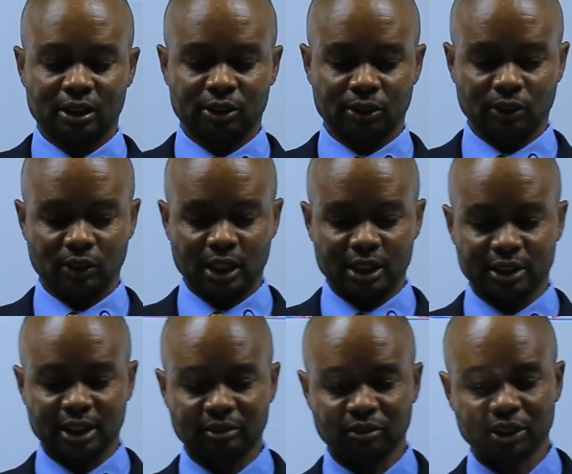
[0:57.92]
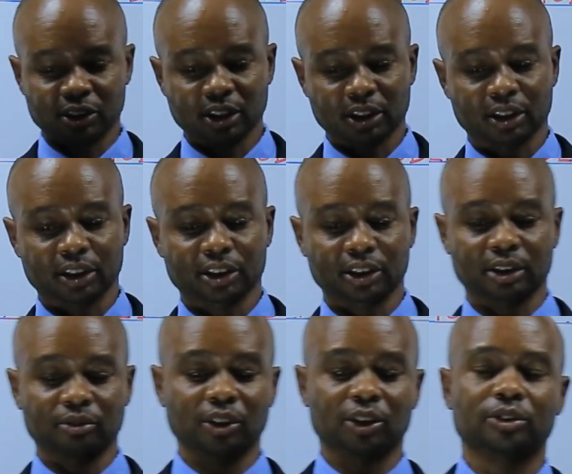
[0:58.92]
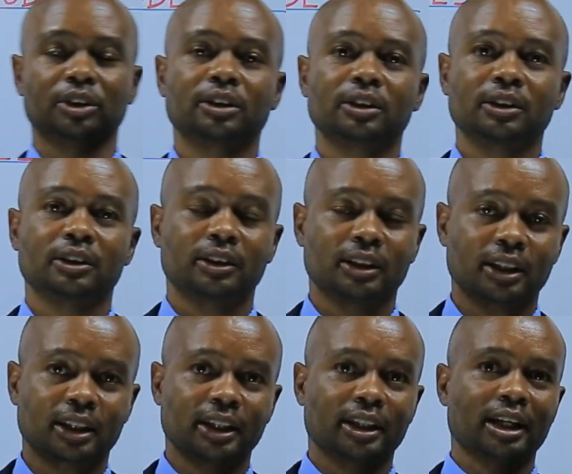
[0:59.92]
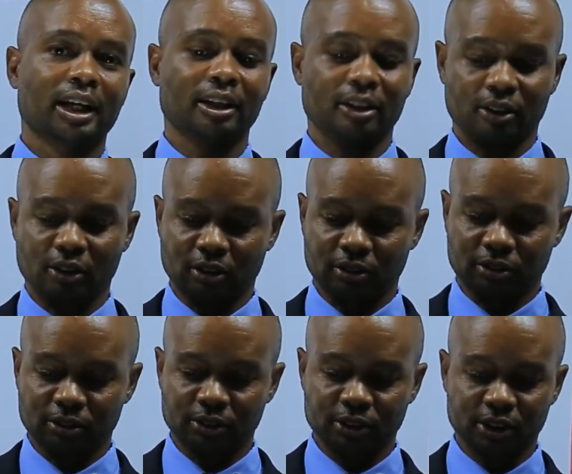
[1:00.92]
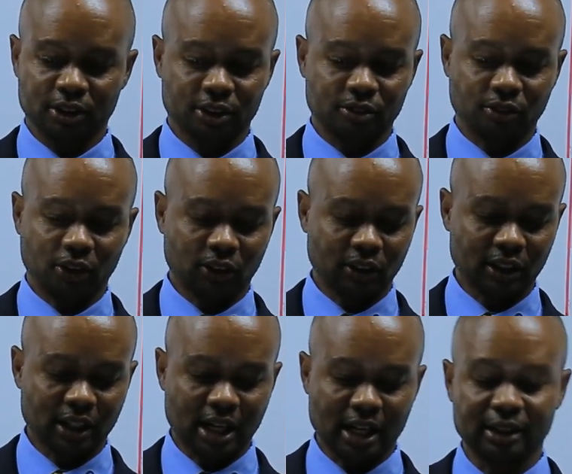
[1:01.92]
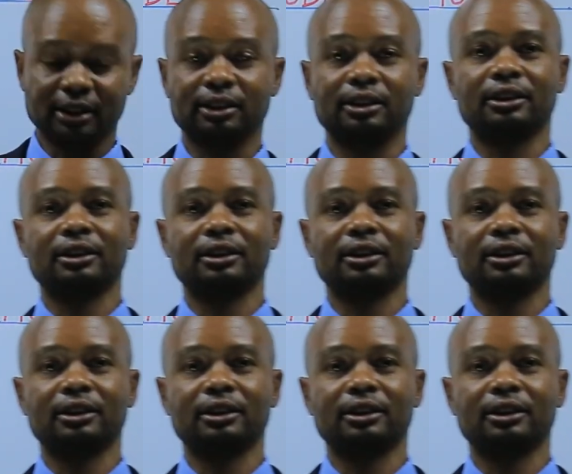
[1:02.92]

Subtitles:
To establish the relationship between the radii of small and